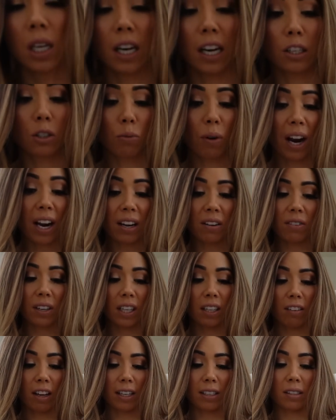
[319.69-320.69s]
And Ryan
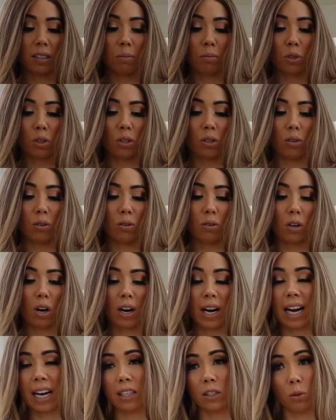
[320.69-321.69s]
really likes them, too.
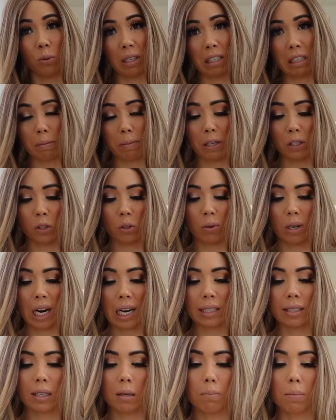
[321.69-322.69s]
Our hands always smell so
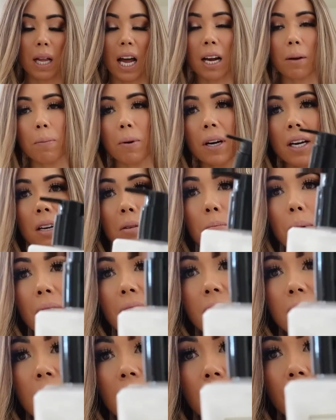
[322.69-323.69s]
nice. The Blackberry and
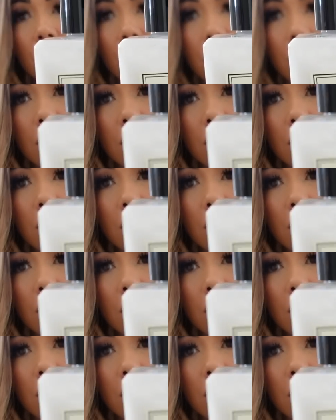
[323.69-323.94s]
Bay is actually